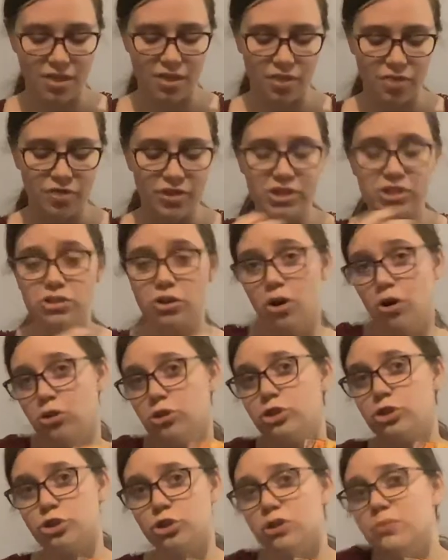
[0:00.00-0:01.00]
this all
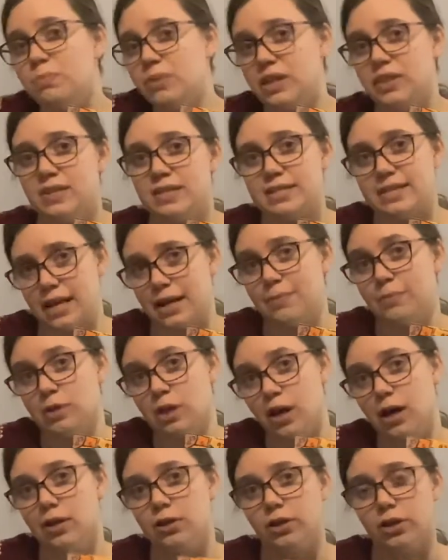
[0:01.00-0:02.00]
should be the same
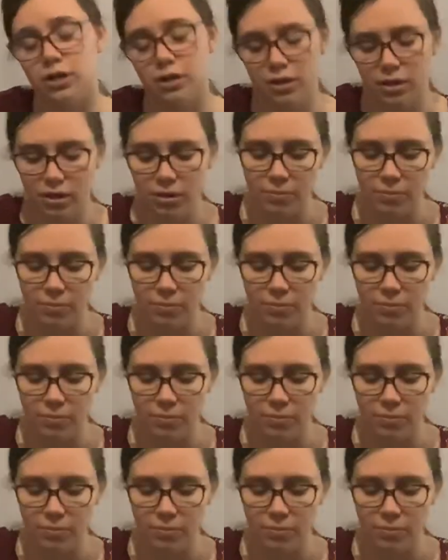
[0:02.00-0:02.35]
color.